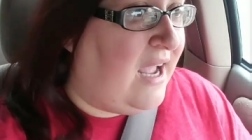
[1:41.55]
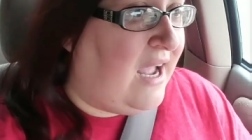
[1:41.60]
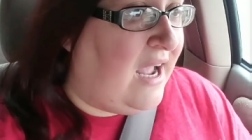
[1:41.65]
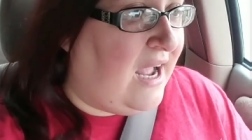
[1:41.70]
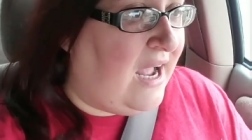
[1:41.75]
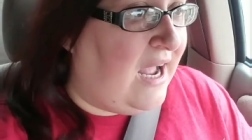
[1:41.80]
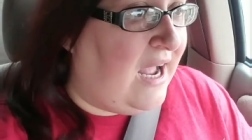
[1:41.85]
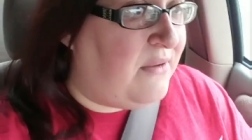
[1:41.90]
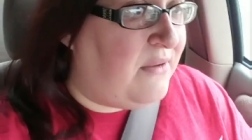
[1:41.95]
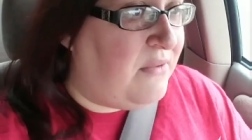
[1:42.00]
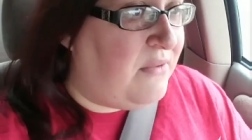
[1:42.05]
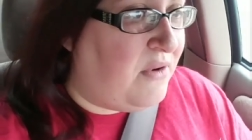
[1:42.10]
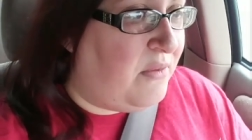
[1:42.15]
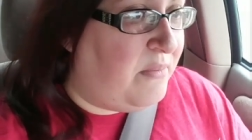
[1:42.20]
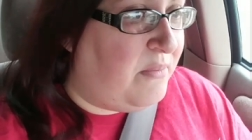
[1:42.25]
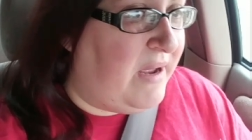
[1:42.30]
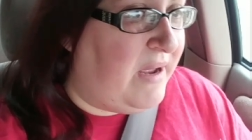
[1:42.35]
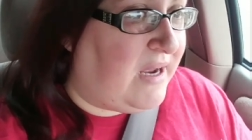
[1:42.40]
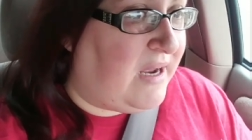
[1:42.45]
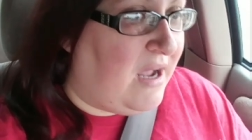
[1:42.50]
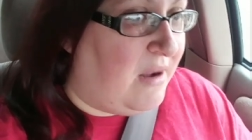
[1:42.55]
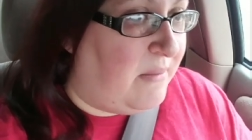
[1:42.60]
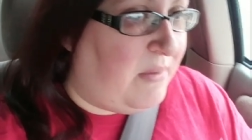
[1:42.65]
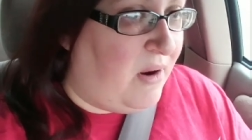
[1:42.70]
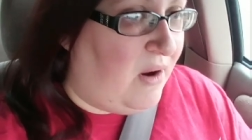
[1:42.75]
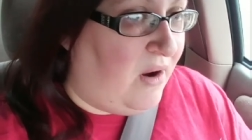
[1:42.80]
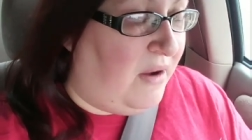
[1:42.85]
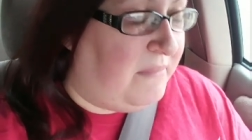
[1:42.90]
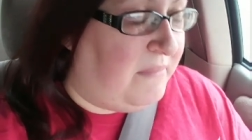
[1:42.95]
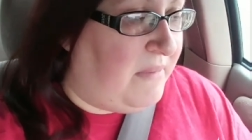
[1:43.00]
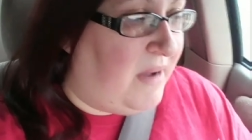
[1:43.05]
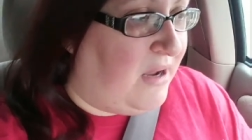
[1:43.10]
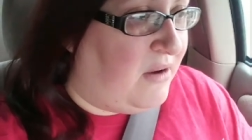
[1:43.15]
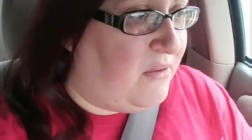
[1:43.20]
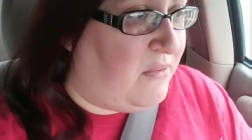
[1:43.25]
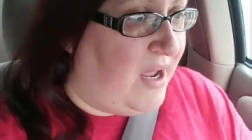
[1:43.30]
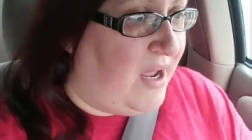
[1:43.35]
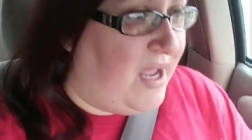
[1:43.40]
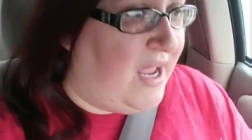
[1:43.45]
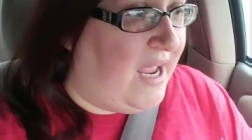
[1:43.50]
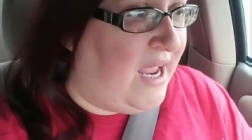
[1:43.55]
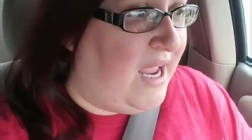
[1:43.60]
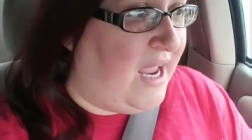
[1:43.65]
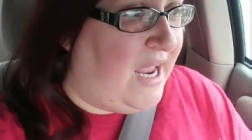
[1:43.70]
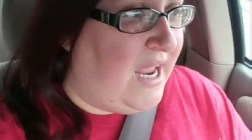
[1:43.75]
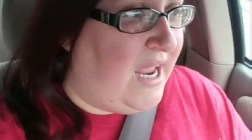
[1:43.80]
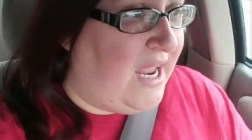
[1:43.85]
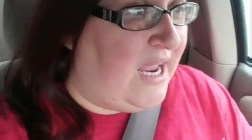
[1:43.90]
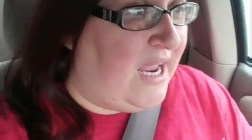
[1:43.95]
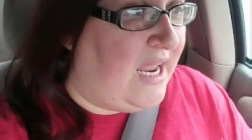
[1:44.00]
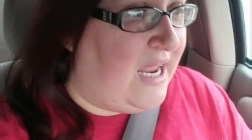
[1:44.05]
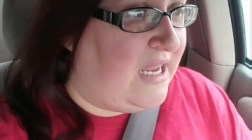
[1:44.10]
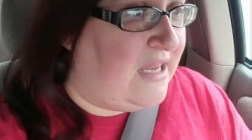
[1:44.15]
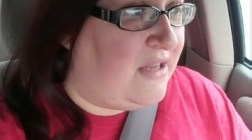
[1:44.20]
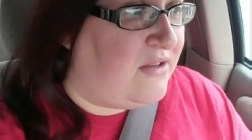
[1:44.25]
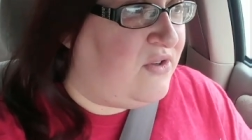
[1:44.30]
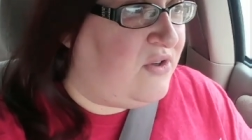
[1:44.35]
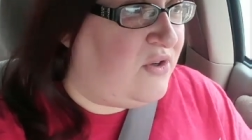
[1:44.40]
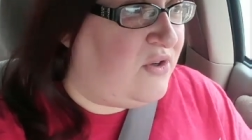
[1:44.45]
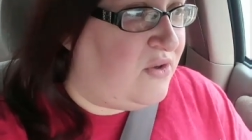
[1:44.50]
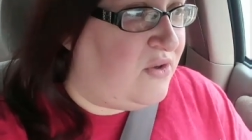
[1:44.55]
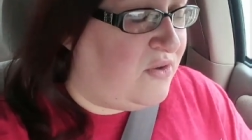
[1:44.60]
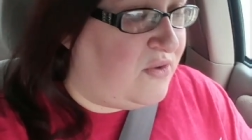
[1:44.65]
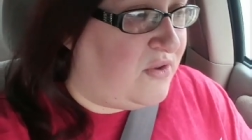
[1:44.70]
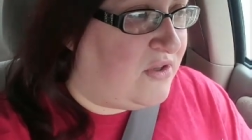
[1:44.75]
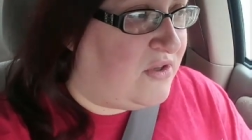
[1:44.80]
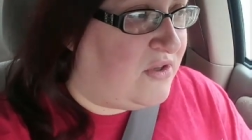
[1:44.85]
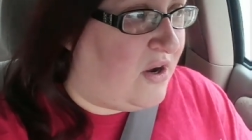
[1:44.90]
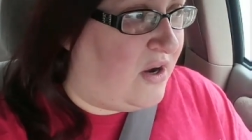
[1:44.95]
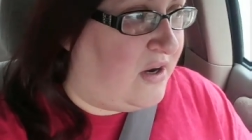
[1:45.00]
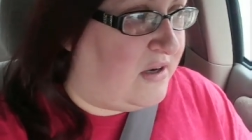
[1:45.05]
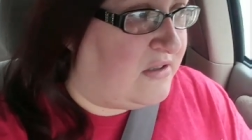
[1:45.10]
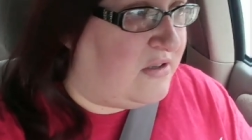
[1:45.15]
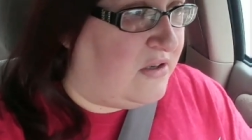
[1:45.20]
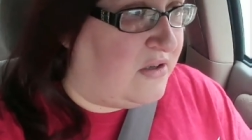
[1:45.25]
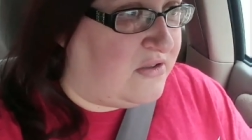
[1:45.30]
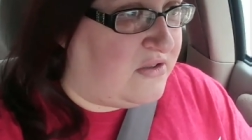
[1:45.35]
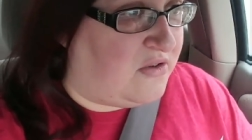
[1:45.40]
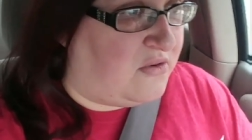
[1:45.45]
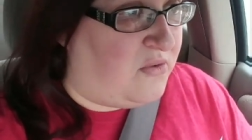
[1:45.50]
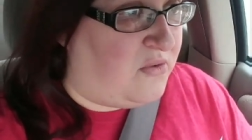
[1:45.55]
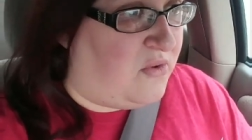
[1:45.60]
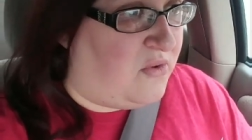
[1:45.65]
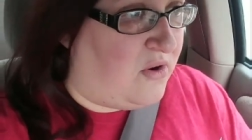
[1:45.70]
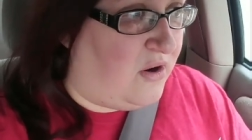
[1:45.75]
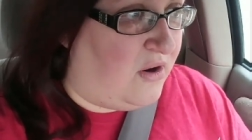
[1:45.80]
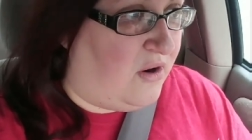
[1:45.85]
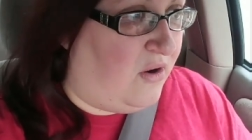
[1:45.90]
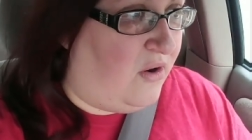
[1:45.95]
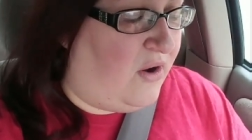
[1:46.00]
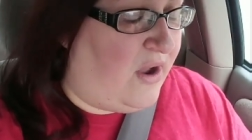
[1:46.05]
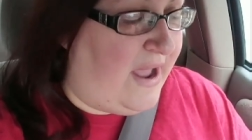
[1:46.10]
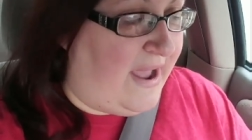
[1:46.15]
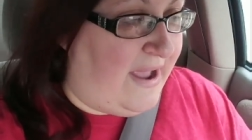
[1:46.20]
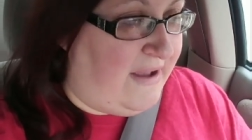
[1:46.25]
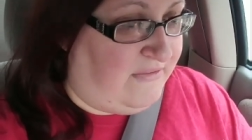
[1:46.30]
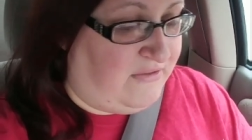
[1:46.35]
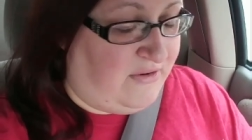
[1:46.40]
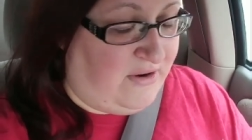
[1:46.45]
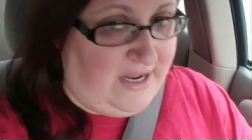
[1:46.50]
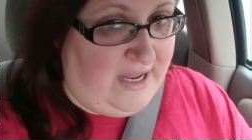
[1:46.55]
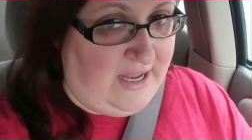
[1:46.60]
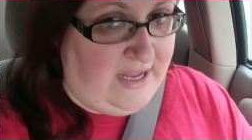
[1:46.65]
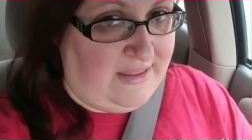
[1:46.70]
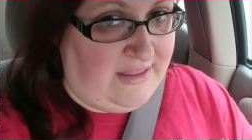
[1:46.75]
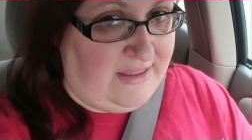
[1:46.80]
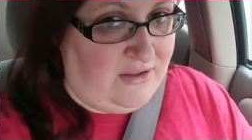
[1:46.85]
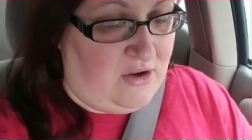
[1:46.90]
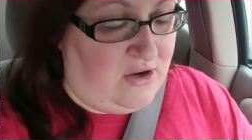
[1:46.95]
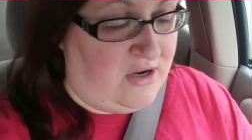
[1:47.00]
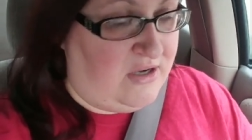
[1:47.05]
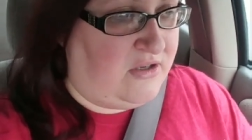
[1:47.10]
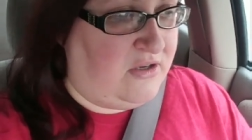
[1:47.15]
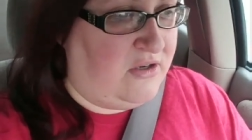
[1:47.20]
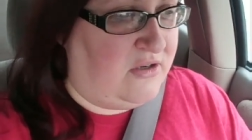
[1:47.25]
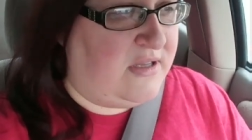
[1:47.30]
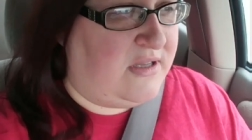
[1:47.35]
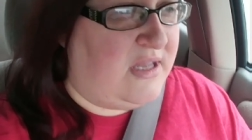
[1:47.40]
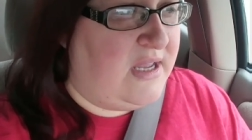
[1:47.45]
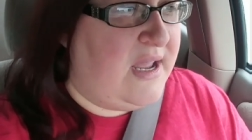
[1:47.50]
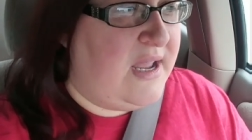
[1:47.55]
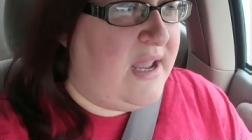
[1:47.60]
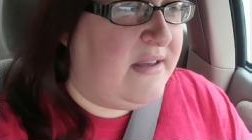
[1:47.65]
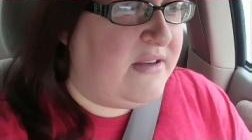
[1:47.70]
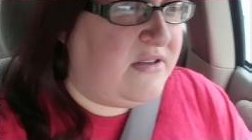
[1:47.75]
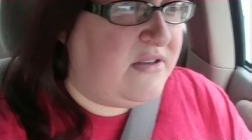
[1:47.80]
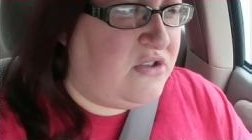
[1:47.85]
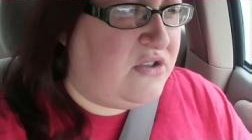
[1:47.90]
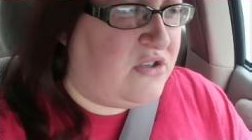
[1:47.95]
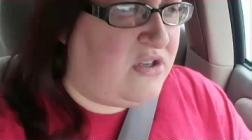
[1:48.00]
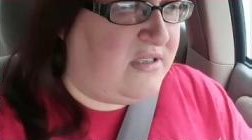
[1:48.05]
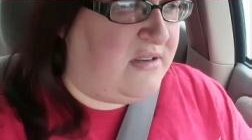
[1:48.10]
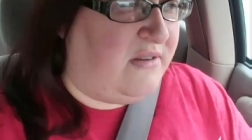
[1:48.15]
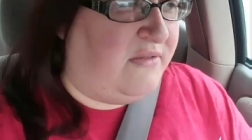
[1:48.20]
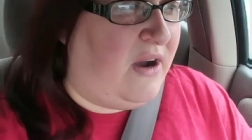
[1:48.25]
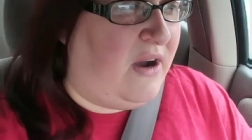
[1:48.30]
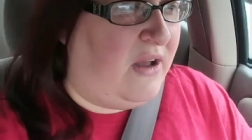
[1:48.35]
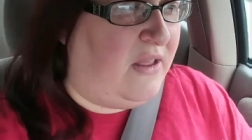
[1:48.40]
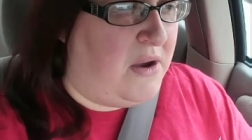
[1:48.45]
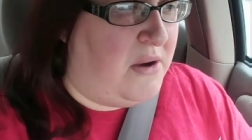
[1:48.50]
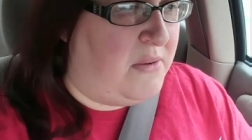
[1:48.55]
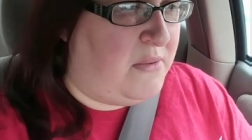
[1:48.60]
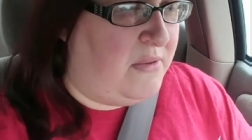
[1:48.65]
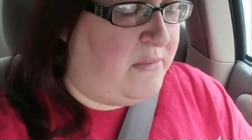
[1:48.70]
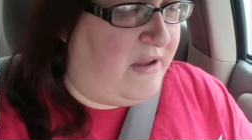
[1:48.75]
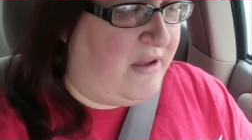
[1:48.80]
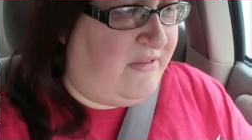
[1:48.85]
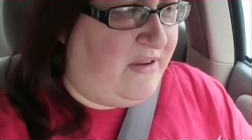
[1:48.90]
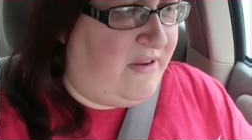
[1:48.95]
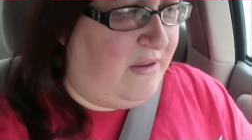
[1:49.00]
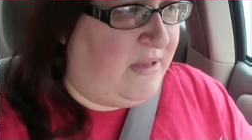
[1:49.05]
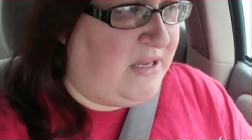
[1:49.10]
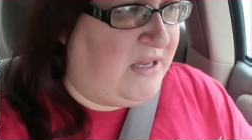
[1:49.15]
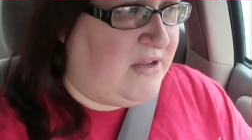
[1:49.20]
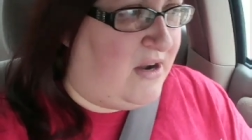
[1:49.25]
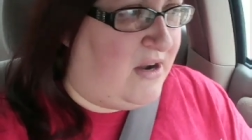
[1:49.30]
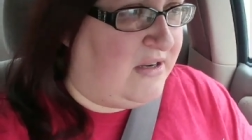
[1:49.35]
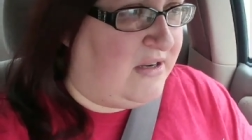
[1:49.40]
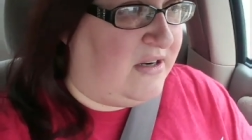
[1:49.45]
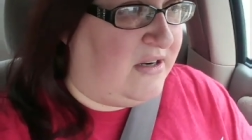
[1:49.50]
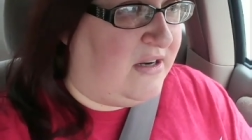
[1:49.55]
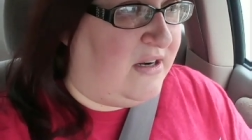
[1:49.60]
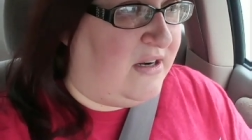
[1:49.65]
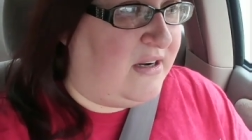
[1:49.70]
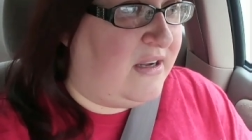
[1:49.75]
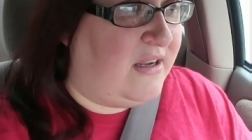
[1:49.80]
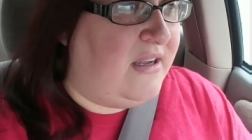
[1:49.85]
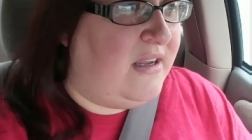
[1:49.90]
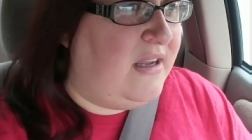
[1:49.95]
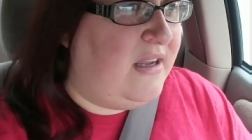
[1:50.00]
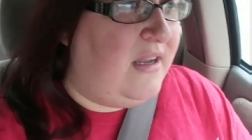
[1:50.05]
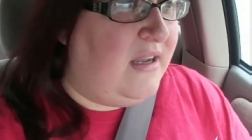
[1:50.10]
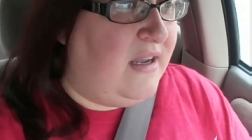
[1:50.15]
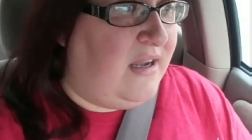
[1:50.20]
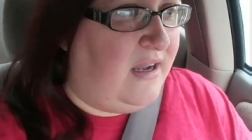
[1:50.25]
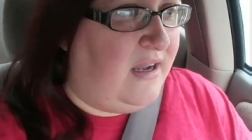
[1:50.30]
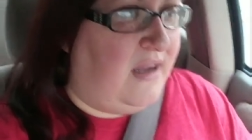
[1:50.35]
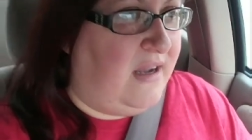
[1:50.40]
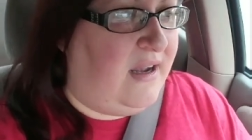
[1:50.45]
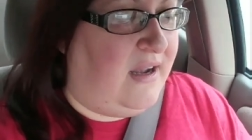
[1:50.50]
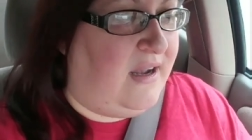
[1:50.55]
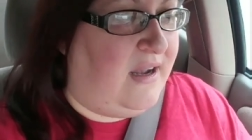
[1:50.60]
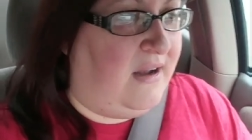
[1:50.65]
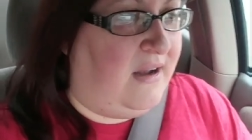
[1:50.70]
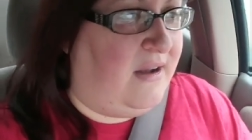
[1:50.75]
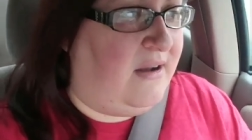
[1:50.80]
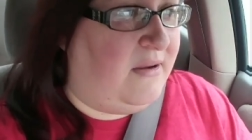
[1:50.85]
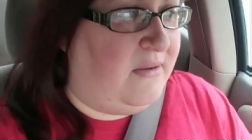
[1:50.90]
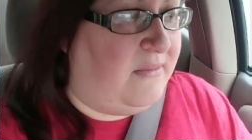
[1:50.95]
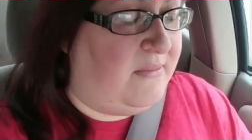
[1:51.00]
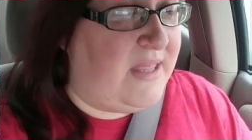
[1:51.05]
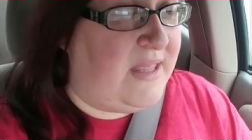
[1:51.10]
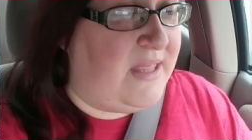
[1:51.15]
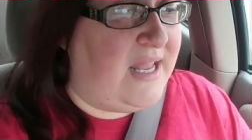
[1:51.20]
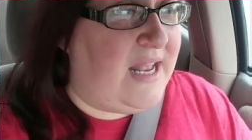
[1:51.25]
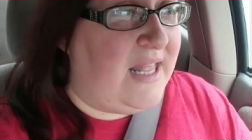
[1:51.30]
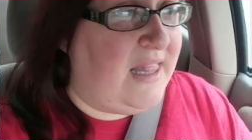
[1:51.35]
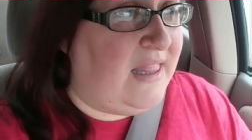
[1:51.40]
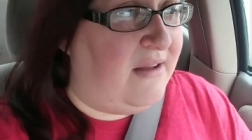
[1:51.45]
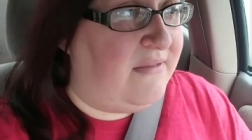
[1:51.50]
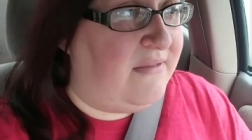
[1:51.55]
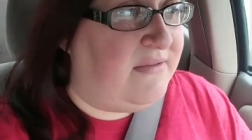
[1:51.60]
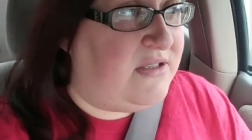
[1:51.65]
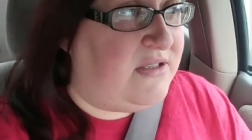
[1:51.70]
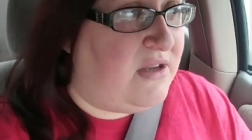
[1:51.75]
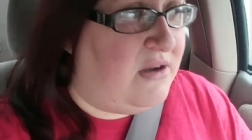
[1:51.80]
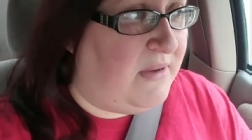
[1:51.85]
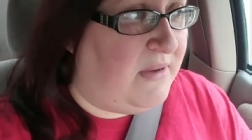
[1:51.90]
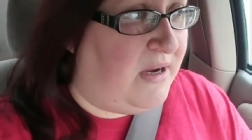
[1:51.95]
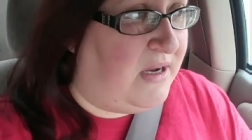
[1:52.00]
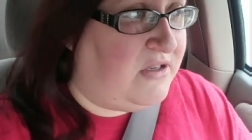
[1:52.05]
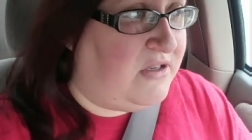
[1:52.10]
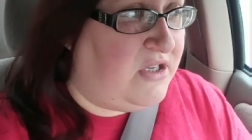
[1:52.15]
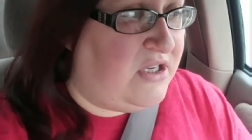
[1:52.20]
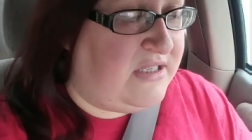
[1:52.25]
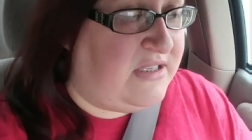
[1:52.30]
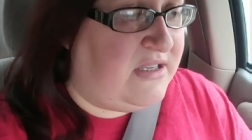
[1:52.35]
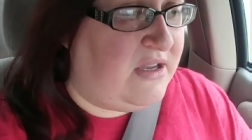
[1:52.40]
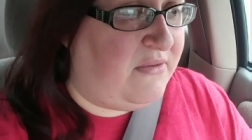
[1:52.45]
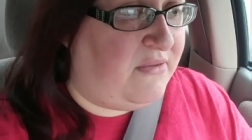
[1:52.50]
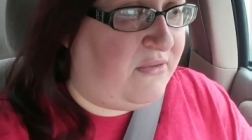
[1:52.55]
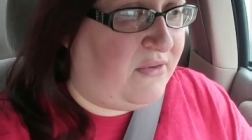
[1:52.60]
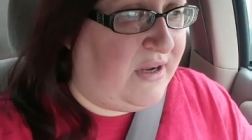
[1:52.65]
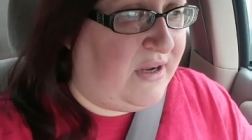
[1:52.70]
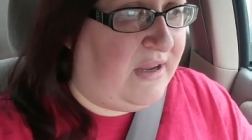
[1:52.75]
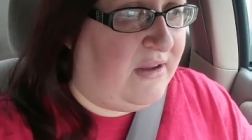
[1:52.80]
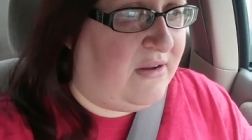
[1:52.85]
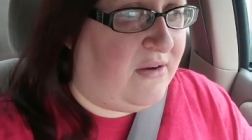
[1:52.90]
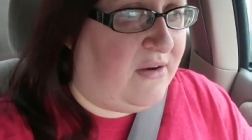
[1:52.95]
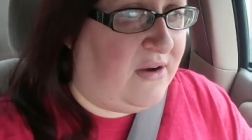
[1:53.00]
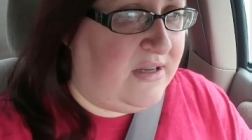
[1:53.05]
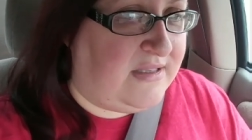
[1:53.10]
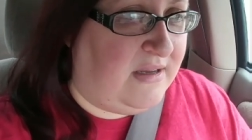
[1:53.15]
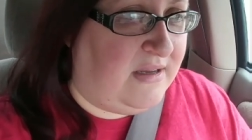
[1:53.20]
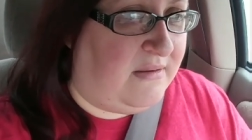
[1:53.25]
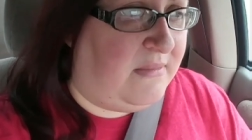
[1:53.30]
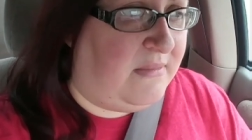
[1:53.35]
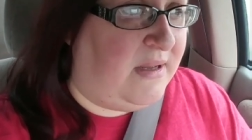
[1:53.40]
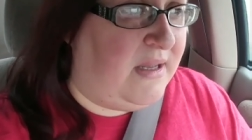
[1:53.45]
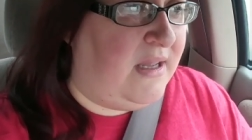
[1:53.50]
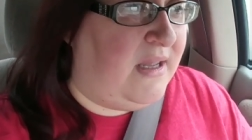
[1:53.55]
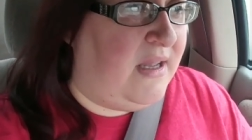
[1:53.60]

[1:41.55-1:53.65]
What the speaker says: I will pick up on my way to the doctor's or after I get at the doctor's. This is just a follow-up with my family doctor that I love so much. He's so freaking awesome.